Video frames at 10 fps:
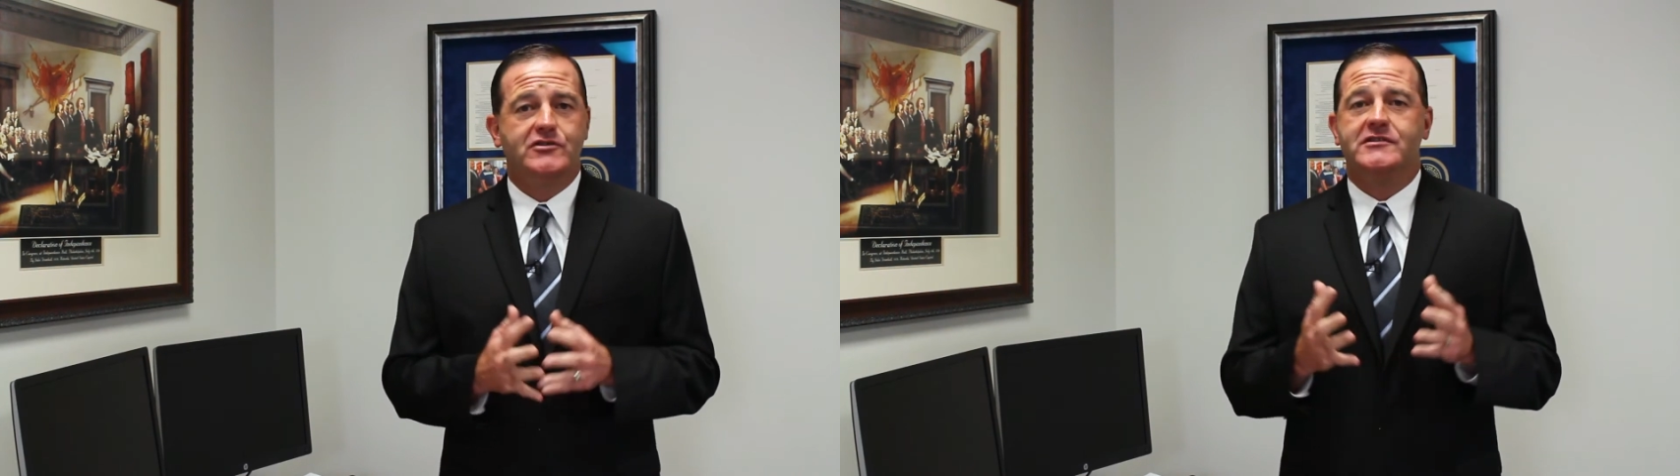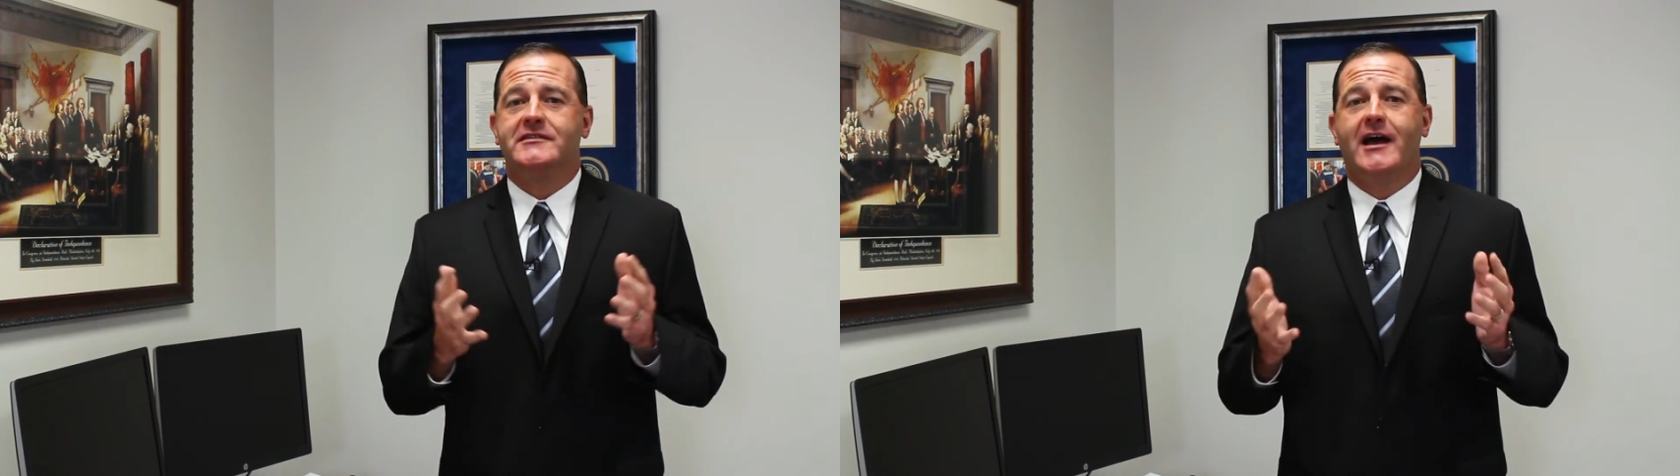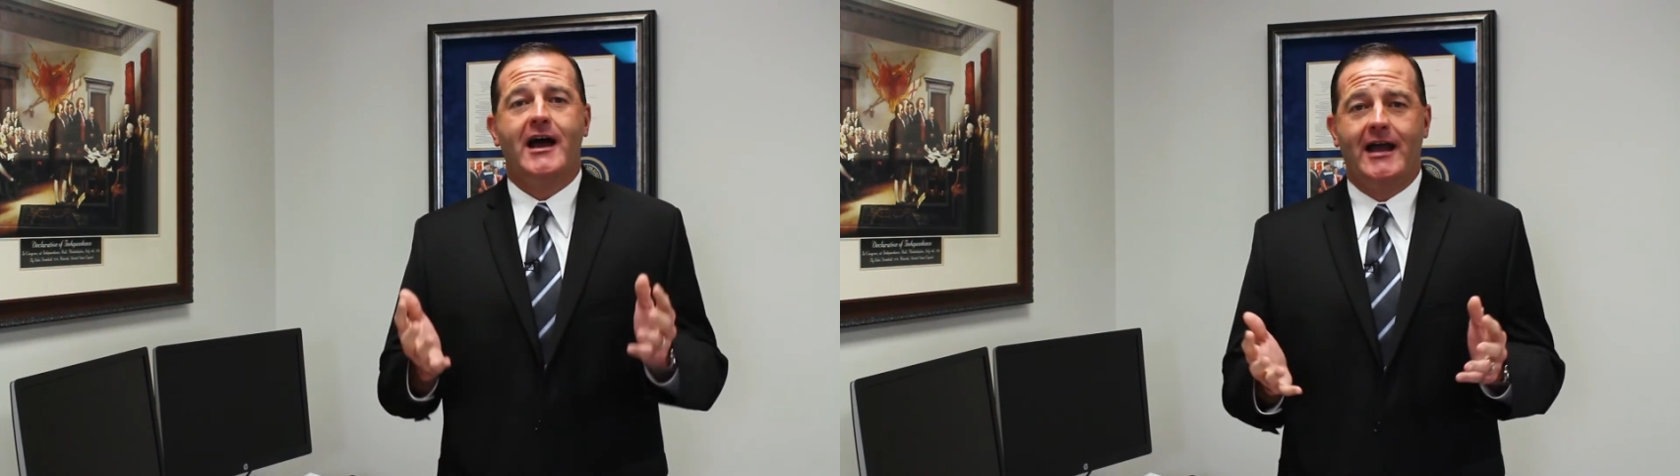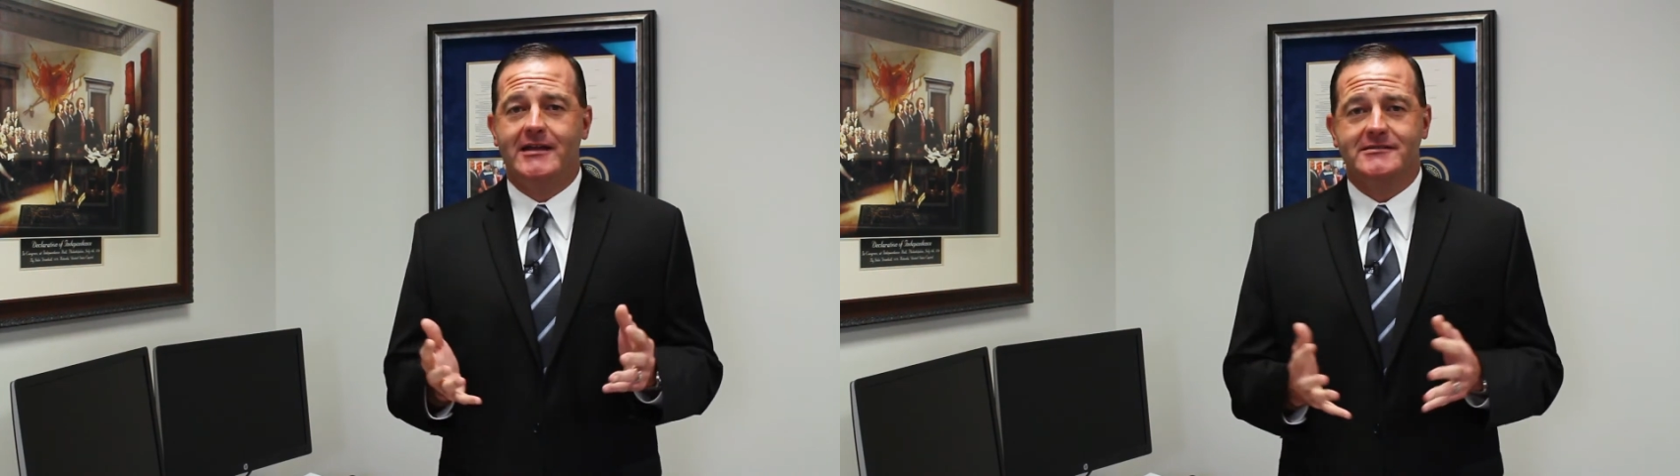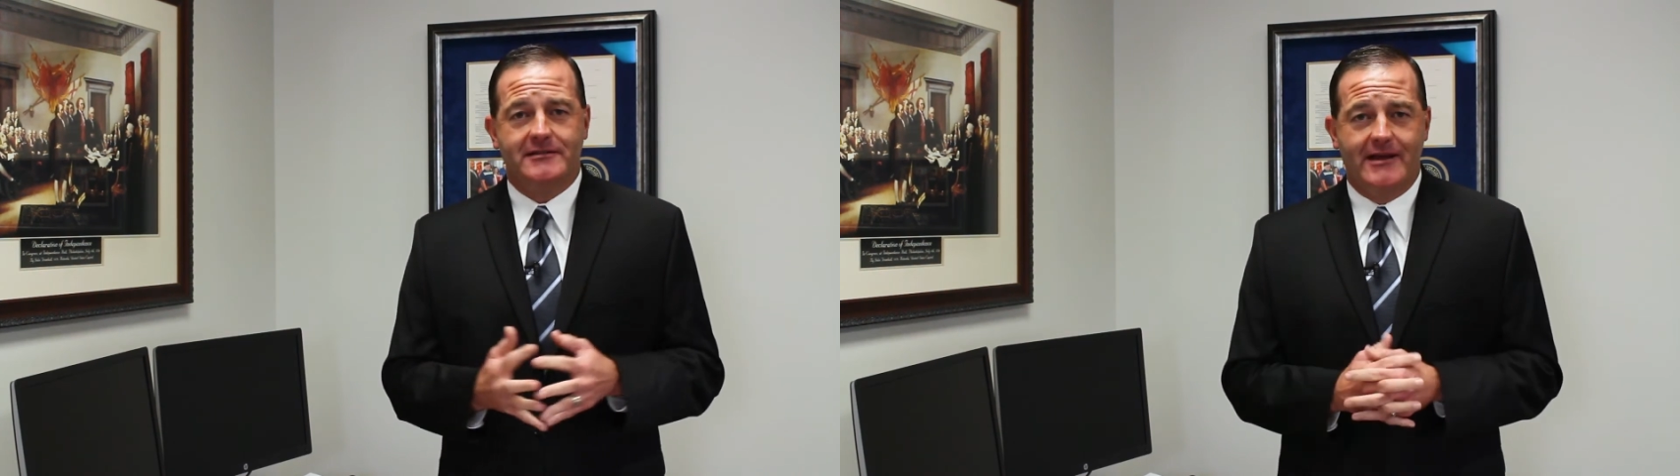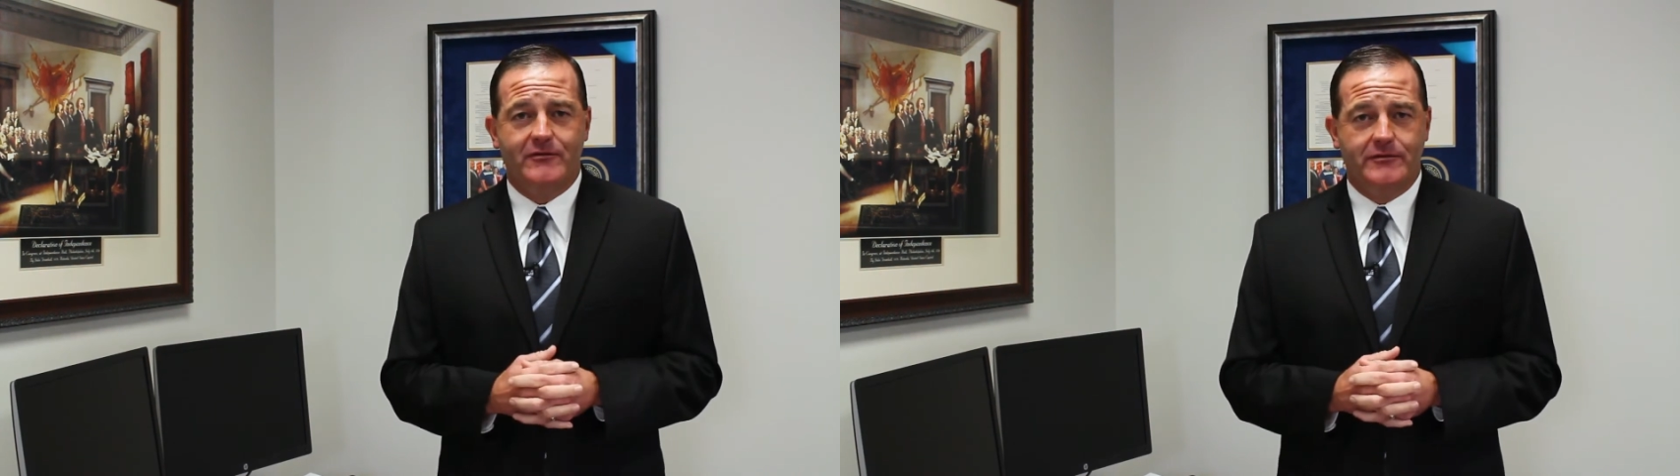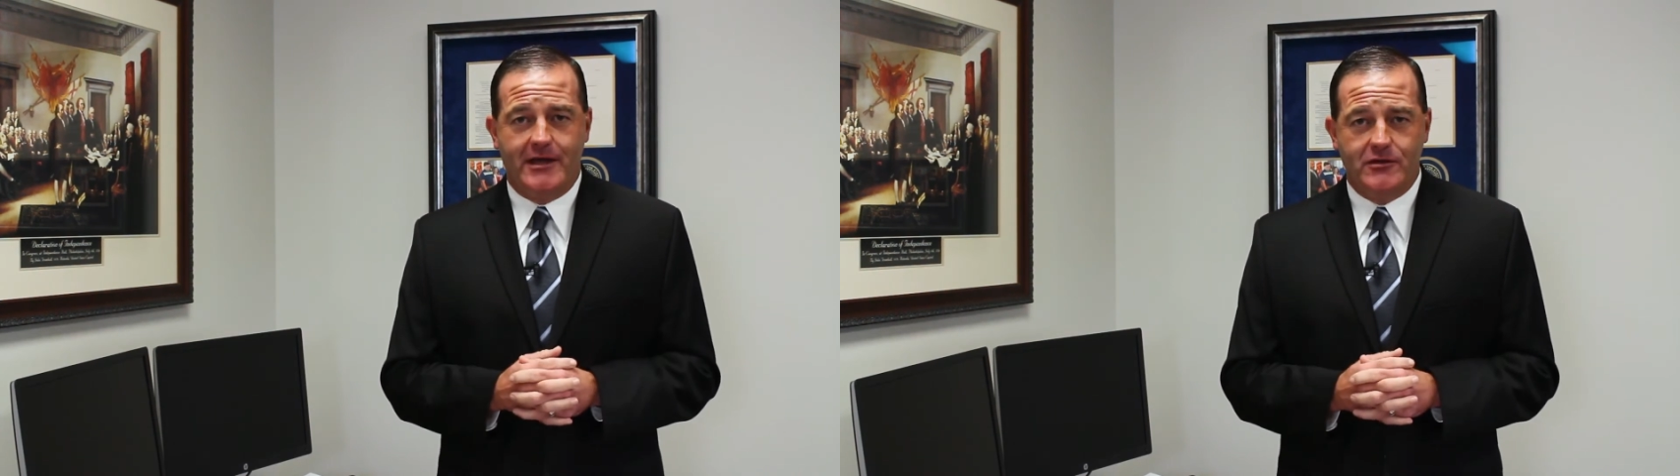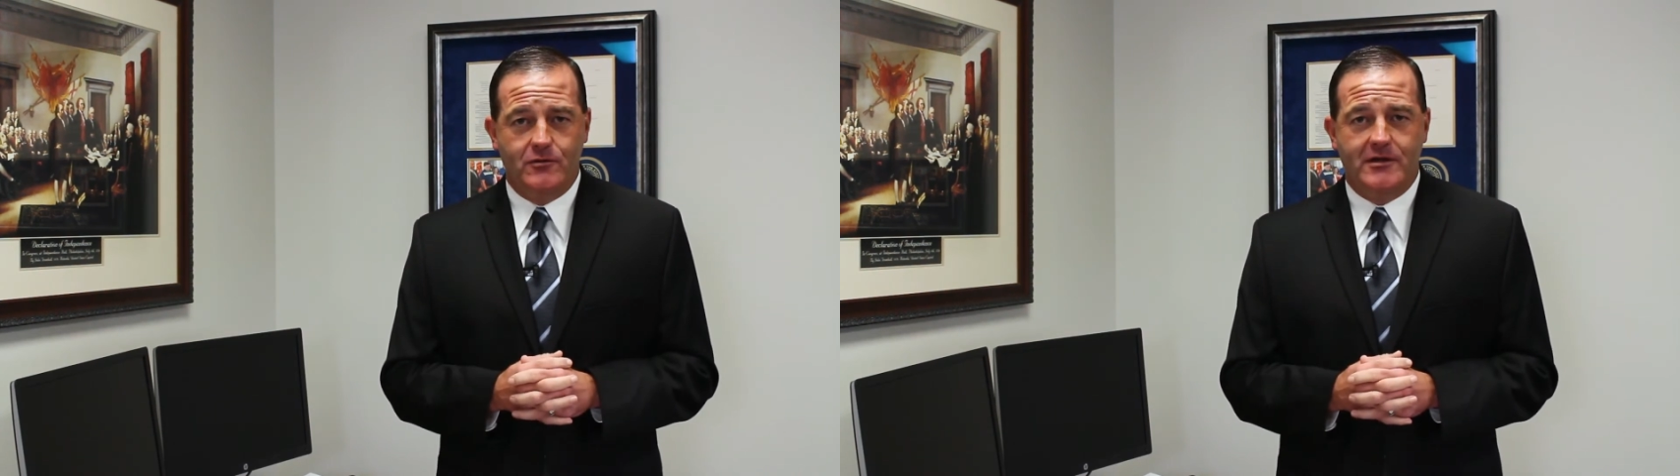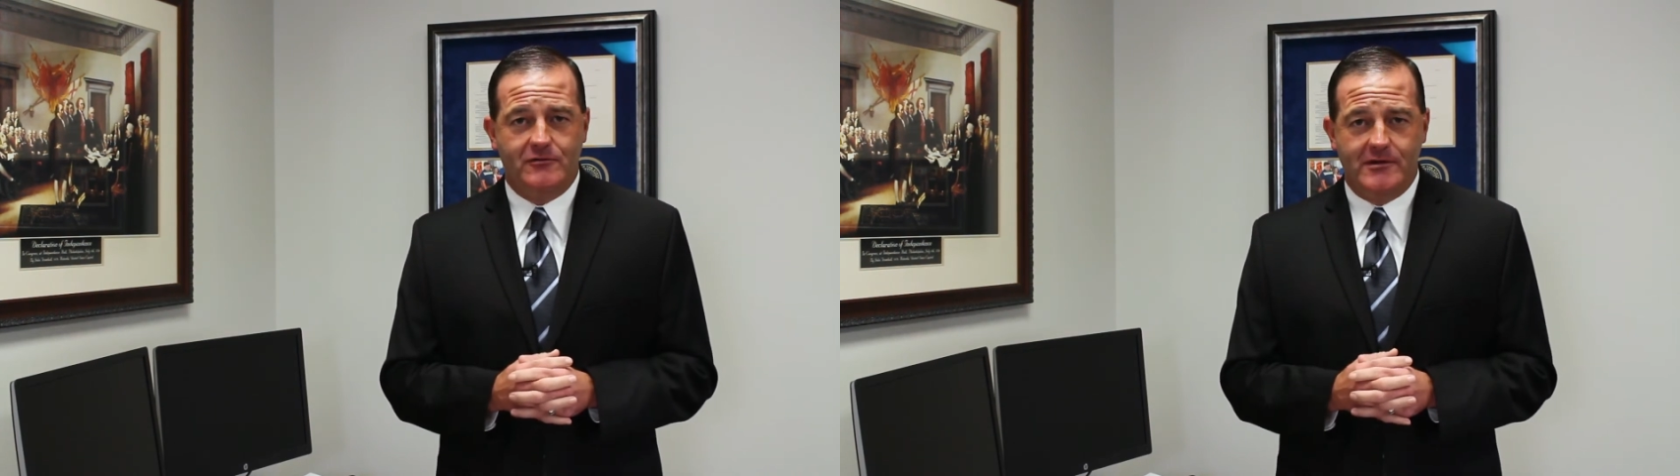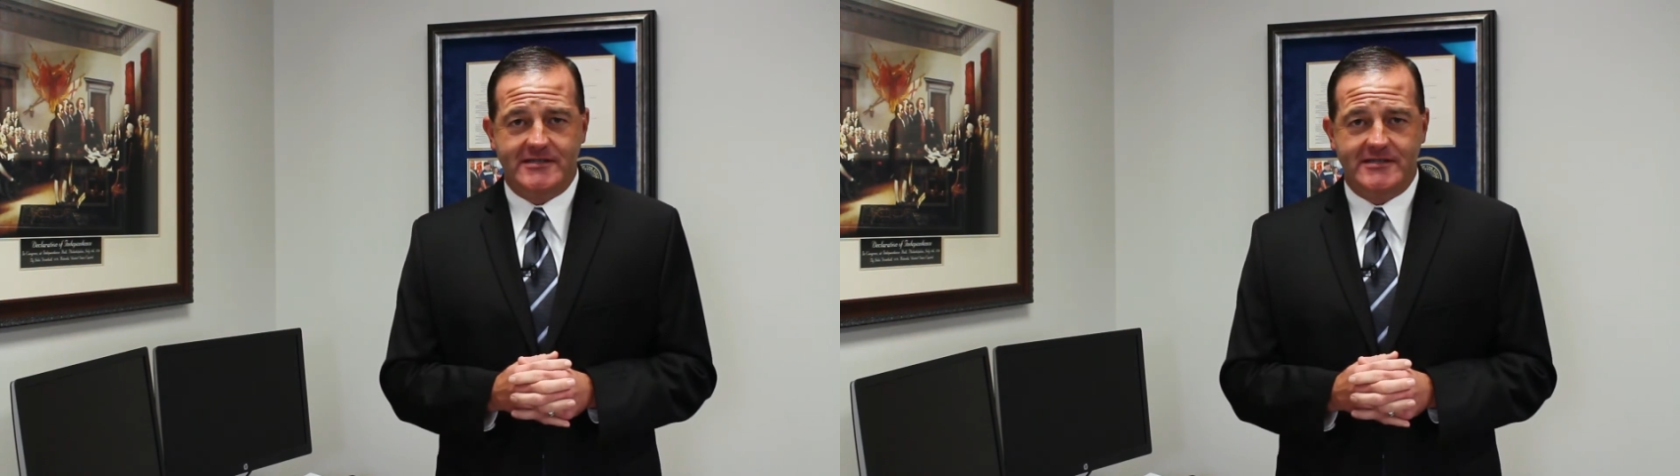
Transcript: which is the highest level that you can